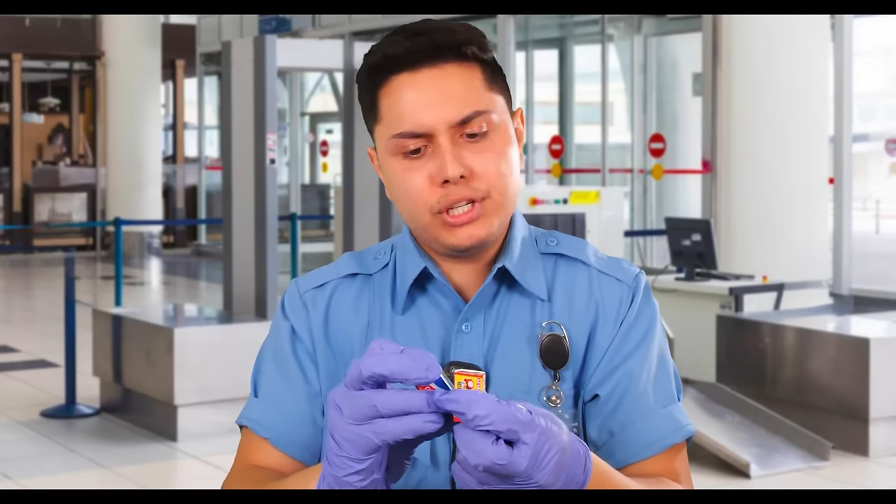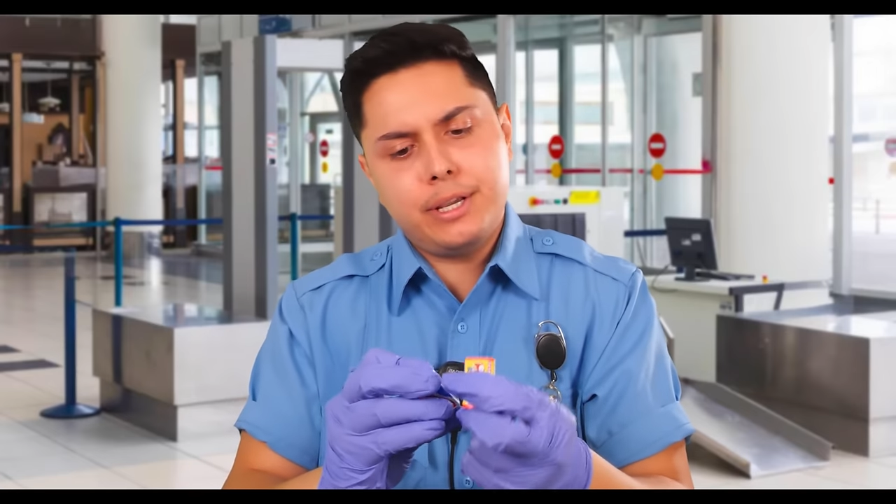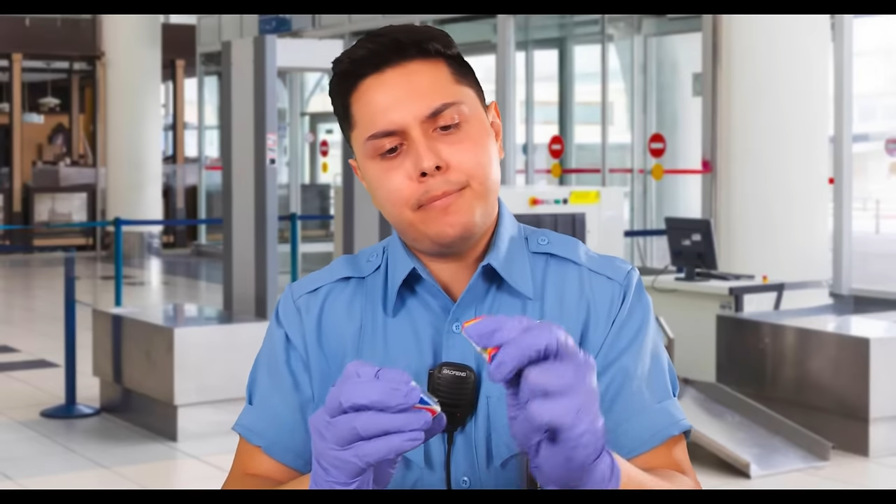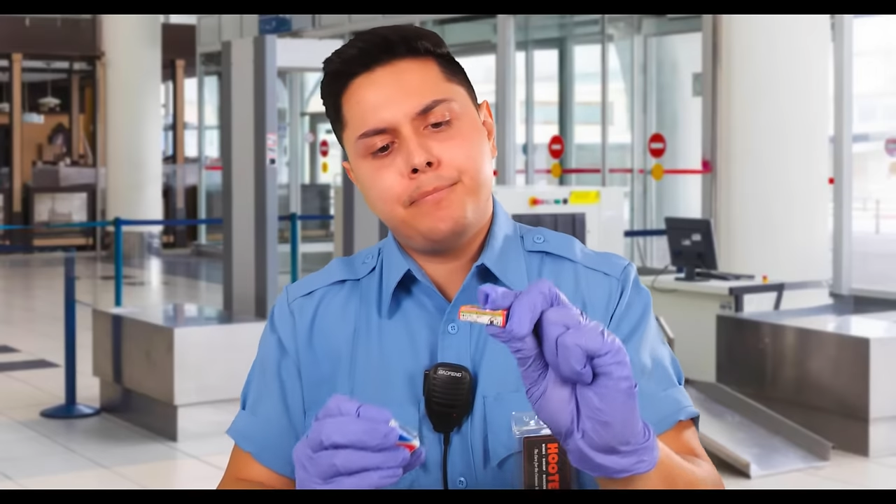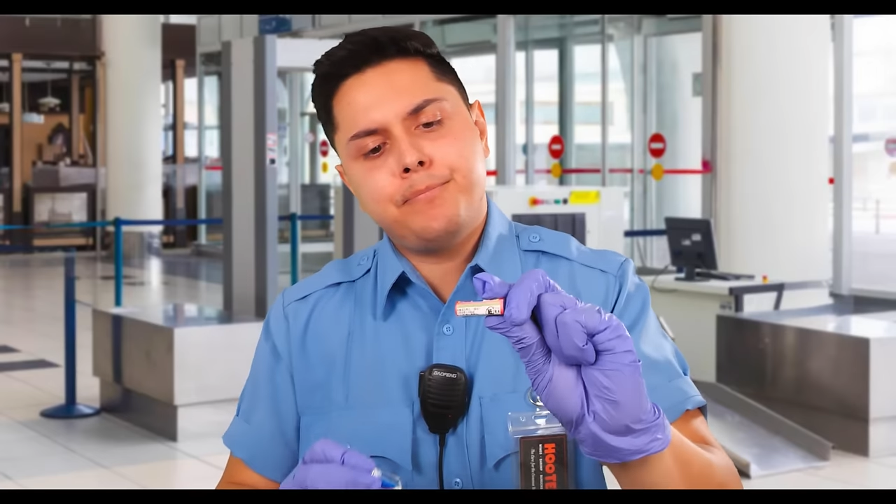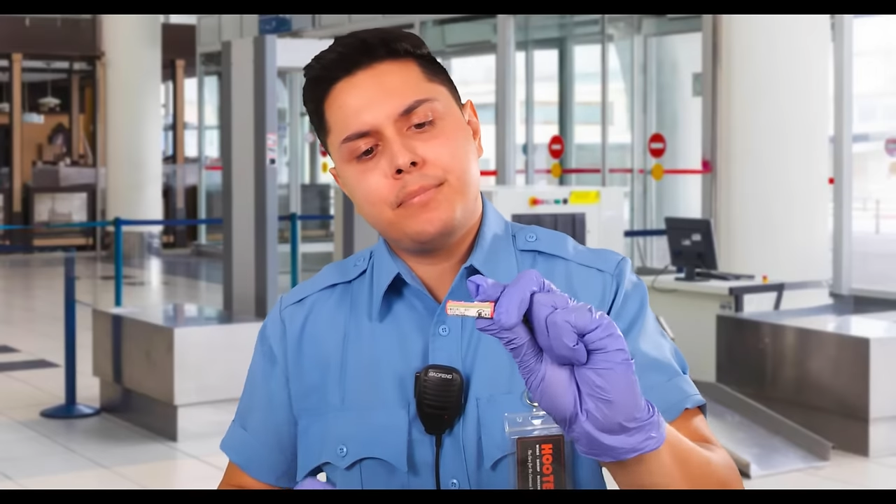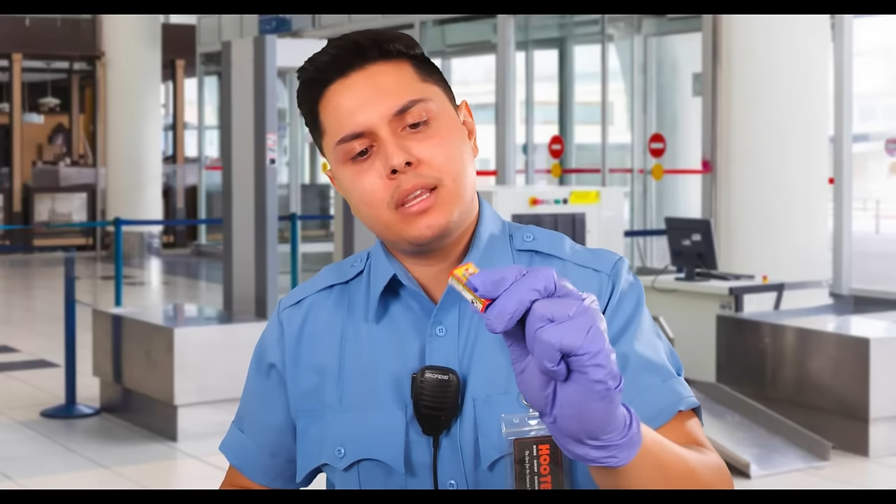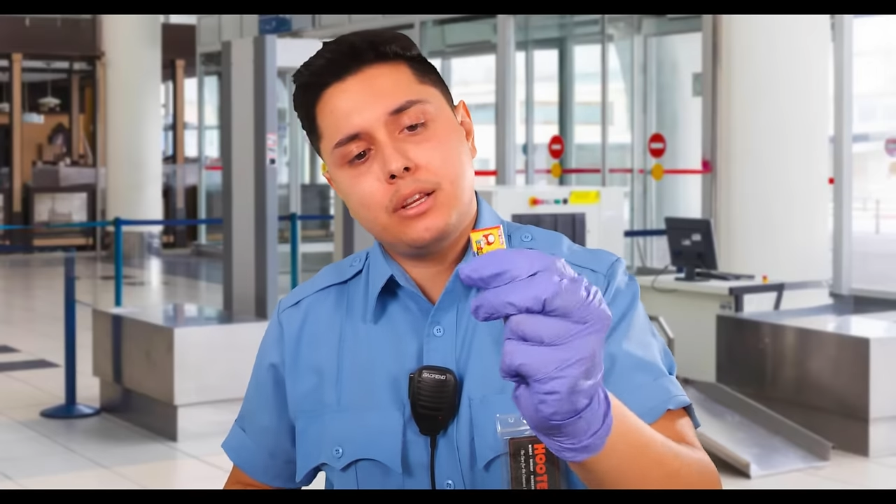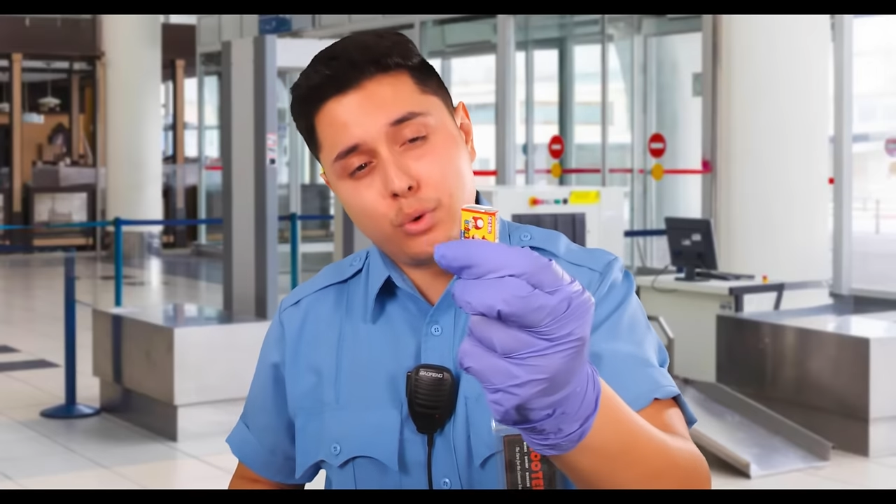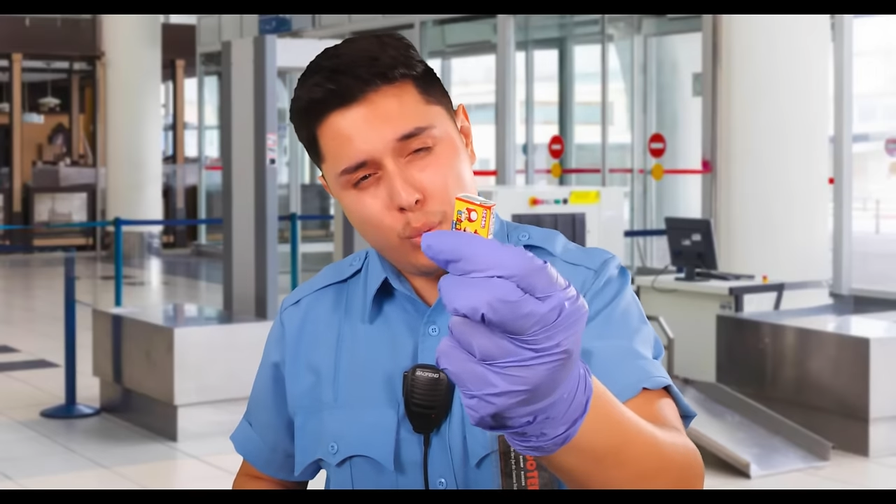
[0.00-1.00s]
see.
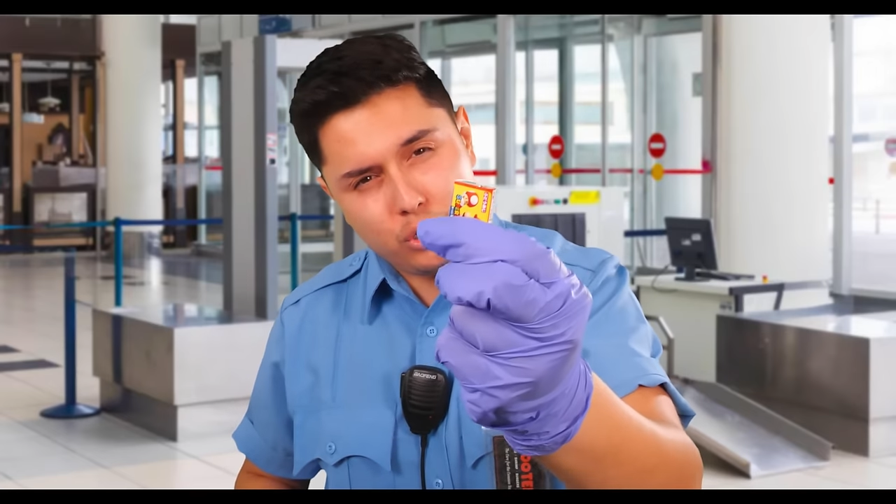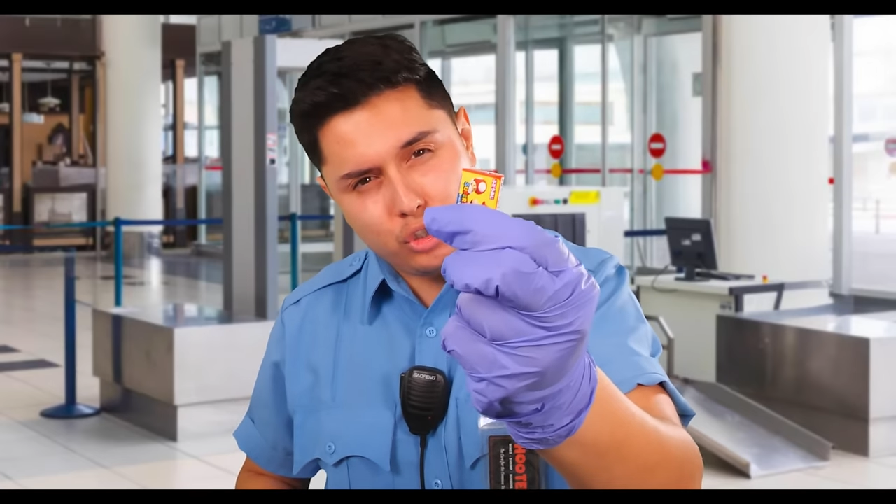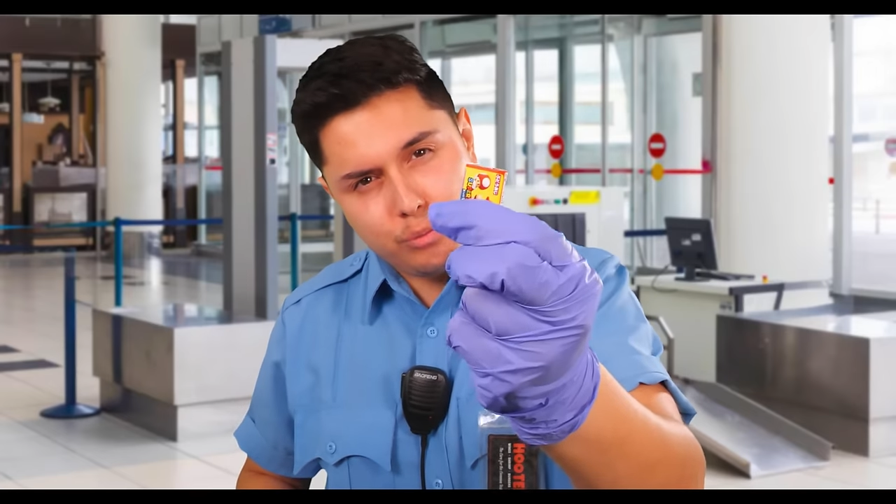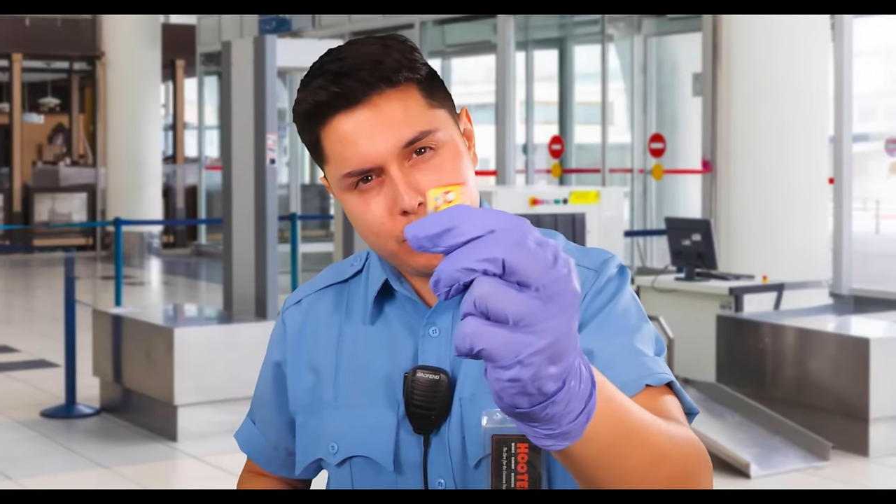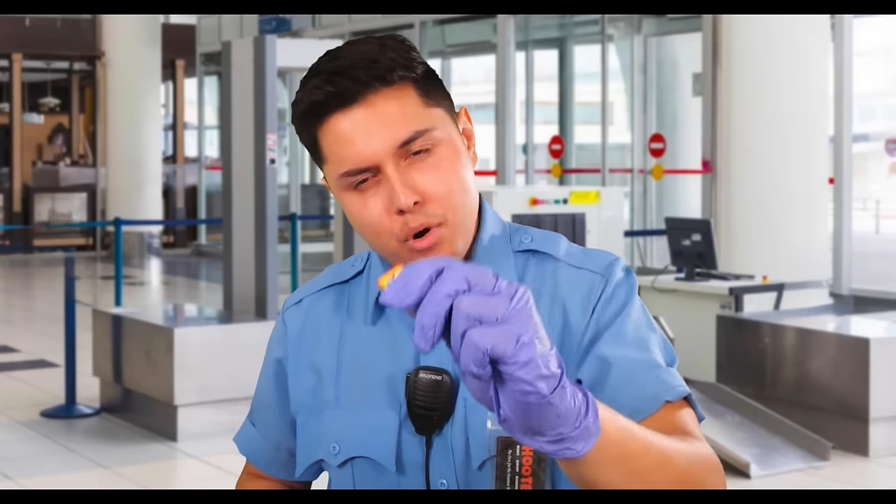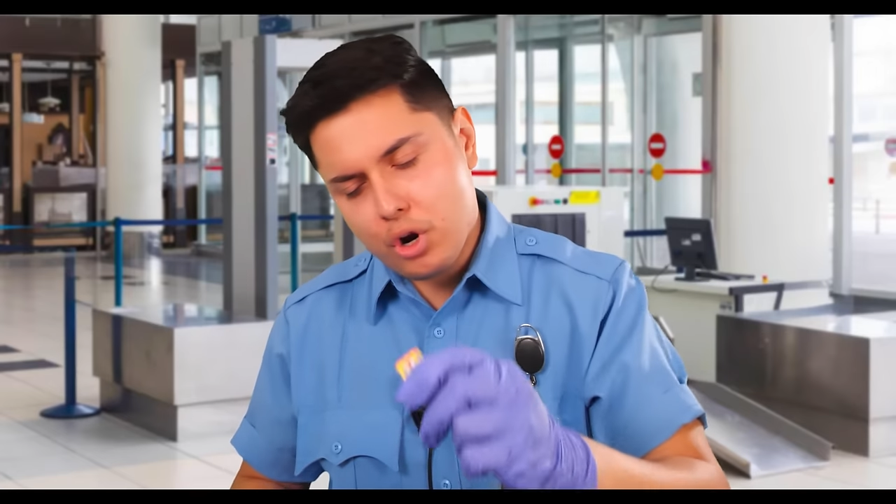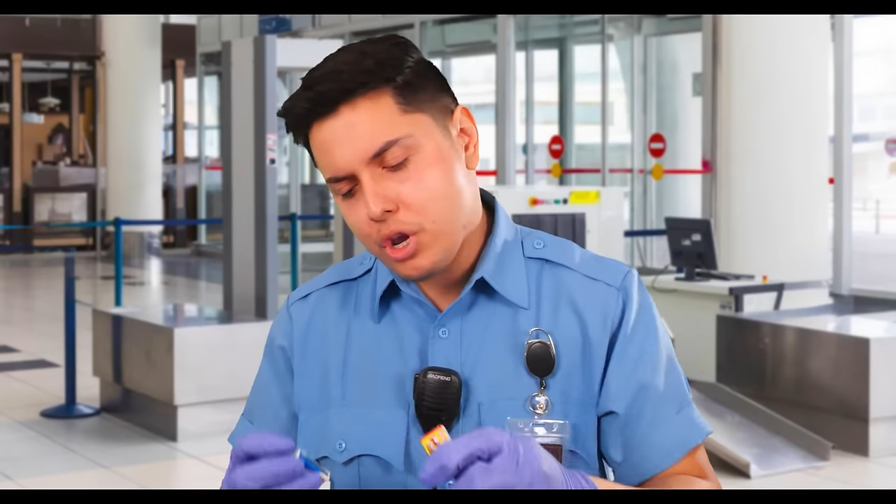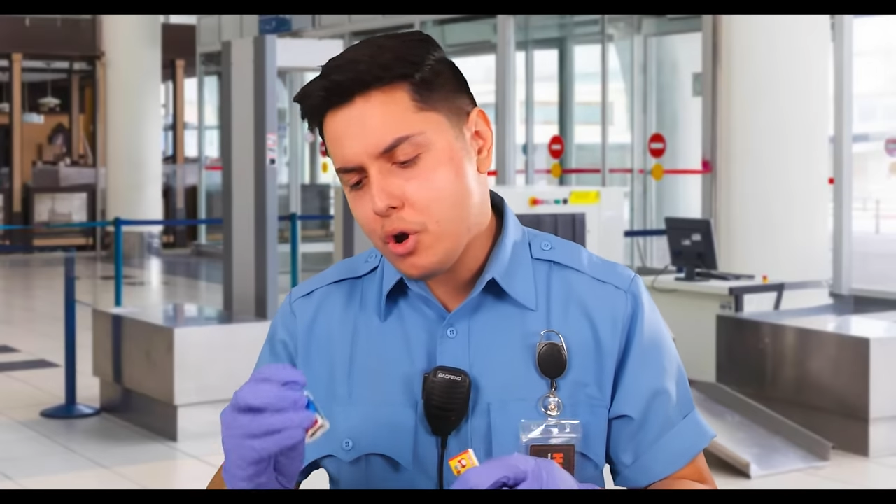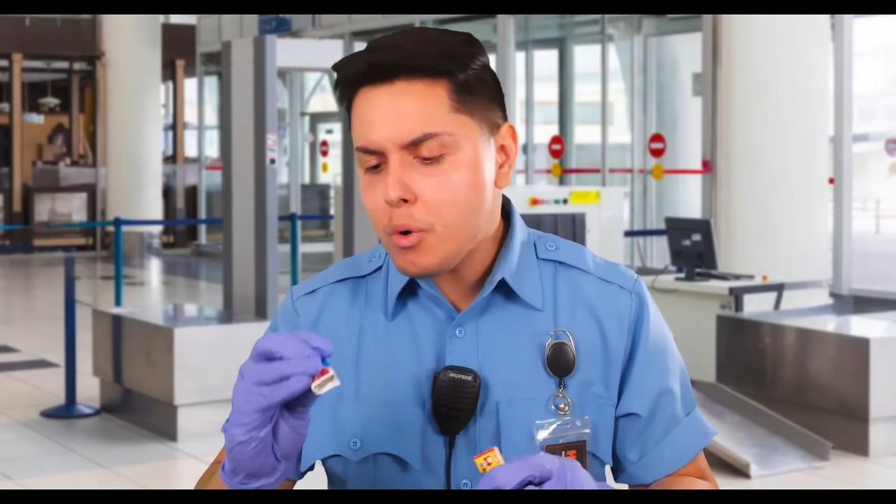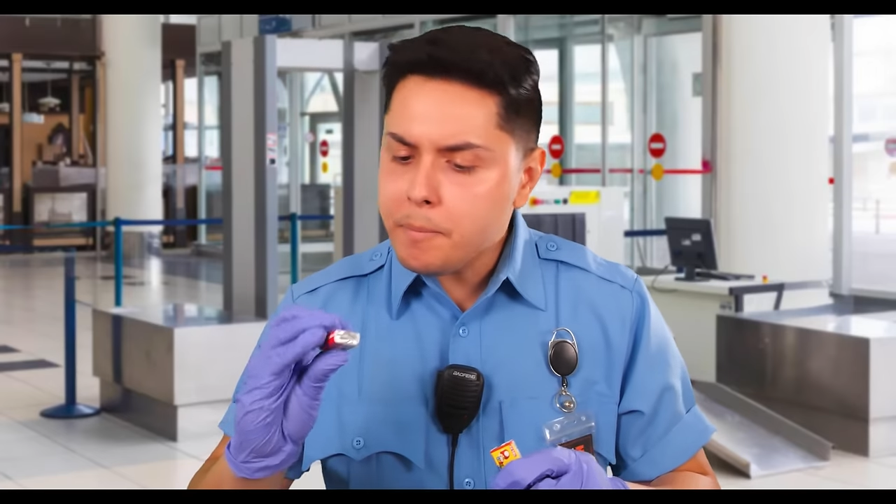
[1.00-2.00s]
Do I want Super Mario?